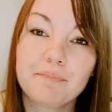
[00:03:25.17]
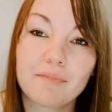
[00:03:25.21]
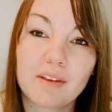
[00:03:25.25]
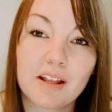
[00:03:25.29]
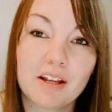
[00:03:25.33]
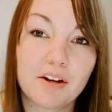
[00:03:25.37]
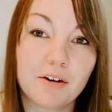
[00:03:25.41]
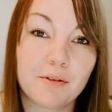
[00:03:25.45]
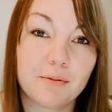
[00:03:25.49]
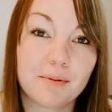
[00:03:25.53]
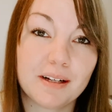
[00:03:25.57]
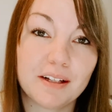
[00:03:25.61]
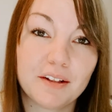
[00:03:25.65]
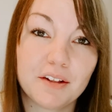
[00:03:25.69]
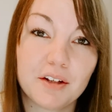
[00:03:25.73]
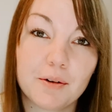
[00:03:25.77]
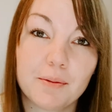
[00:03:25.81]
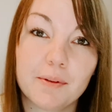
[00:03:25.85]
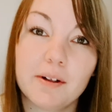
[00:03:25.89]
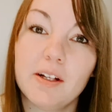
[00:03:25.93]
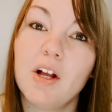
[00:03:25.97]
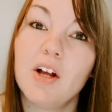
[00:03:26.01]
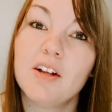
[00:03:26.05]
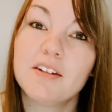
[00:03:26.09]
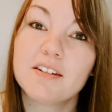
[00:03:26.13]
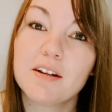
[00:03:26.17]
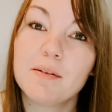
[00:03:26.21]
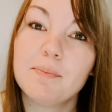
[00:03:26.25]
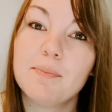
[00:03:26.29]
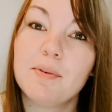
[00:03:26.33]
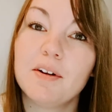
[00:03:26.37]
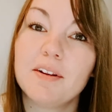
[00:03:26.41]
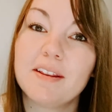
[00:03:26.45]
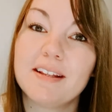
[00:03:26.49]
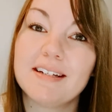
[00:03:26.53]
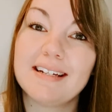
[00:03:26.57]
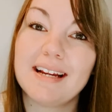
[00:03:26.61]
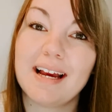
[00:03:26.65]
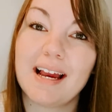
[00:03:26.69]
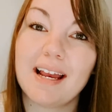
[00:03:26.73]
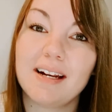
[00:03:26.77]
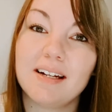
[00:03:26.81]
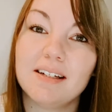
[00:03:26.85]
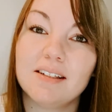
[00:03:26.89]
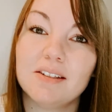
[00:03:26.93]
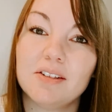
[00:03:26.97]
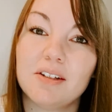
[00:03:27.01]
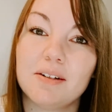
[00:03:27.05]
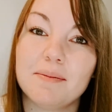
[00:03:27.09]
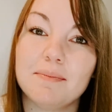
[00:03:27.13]
Your realtor will also pull the title
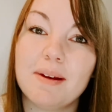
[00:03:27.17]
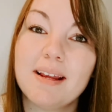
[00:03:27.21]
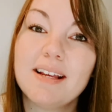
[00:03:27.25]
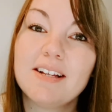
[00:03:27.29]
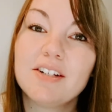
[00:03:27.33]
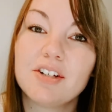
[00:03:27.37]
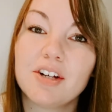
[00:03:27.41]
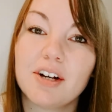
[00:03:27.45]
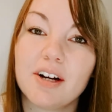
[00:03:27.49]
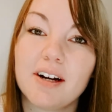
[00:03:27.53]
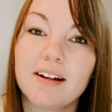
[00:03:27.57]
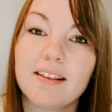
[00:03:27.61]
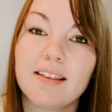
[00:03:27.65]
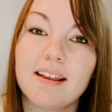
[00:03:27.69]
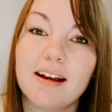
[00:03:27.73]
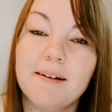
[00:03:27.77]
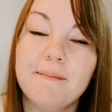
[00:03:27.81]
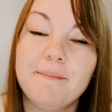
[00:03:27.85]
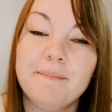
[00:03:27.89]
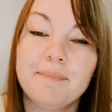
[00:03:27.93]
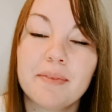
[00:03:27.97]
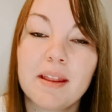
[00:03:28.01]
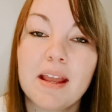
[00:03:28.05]
to make sure that